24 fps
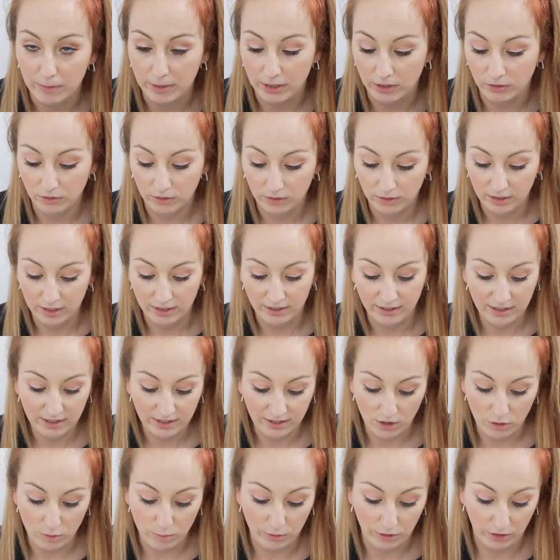melt. Is this
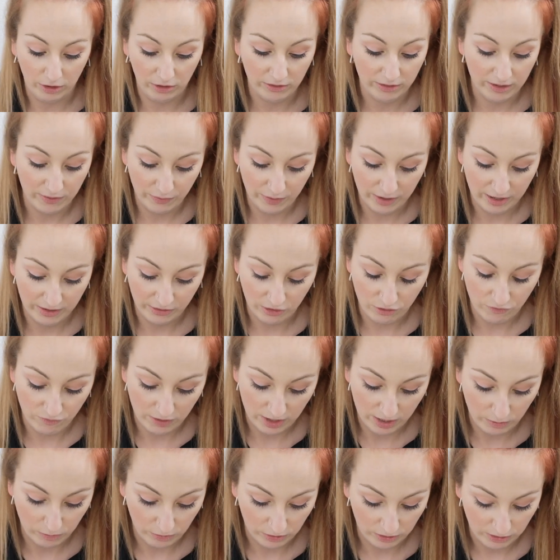open? Because if it is, I
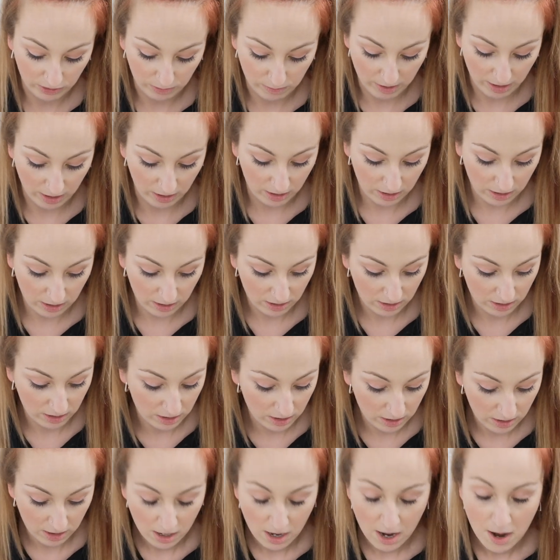really want to smell
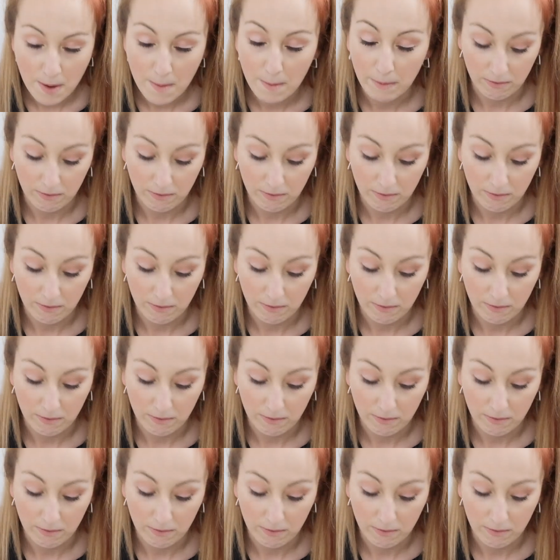it.